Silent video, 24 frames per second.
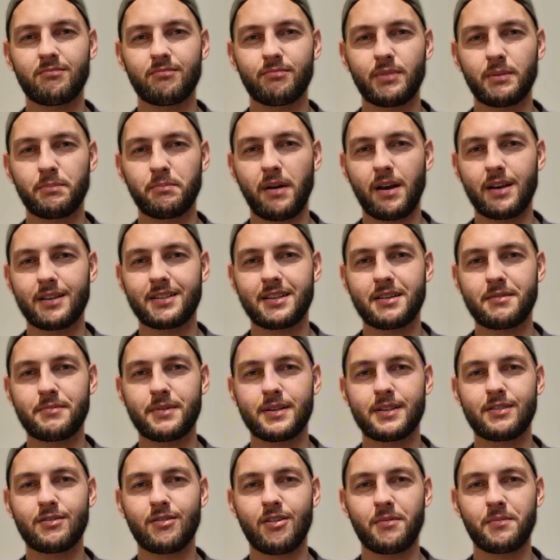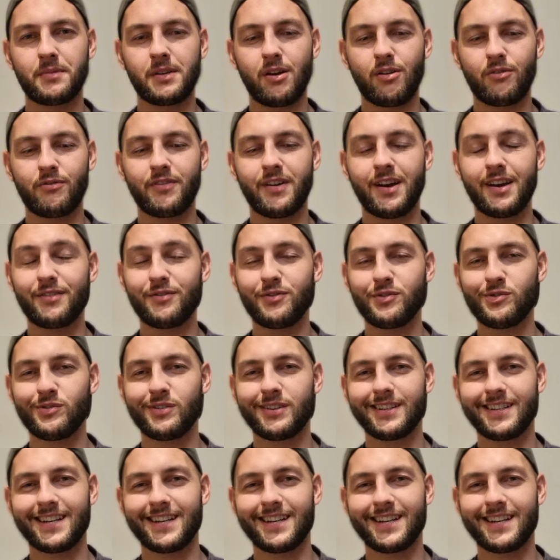a bit past their bedtime, the old faithful.